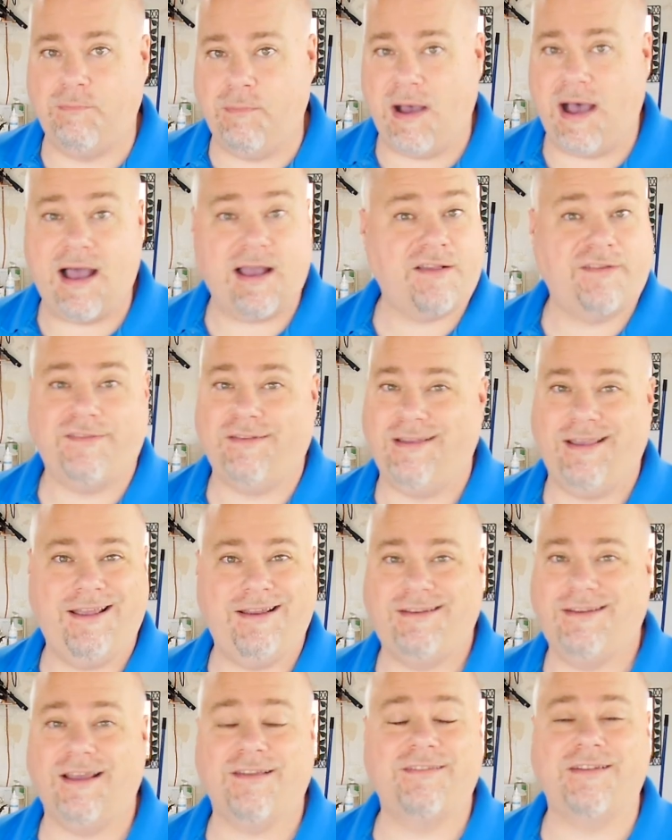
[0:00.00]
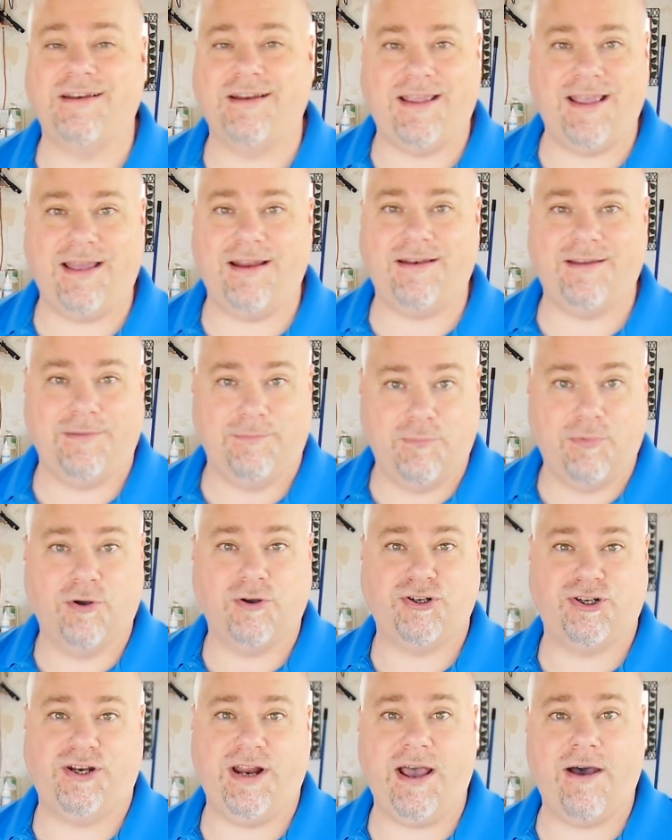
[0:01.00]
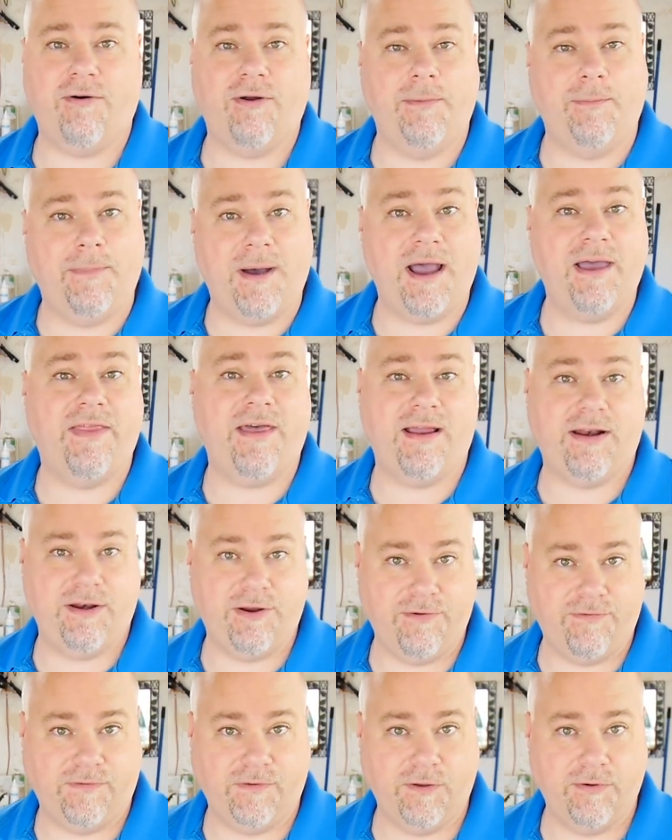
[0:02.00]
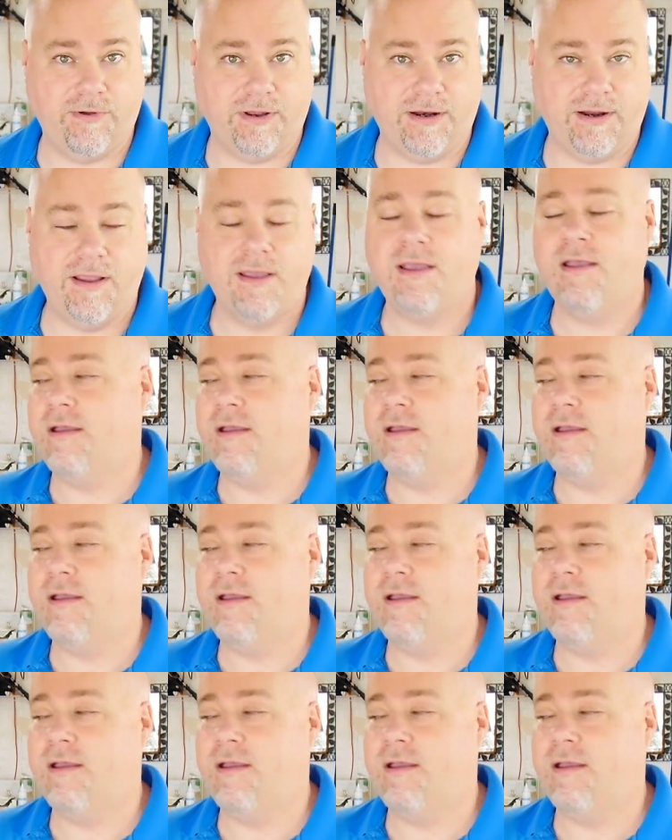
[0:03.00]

box, it doesn't get pushed out by that new fluid.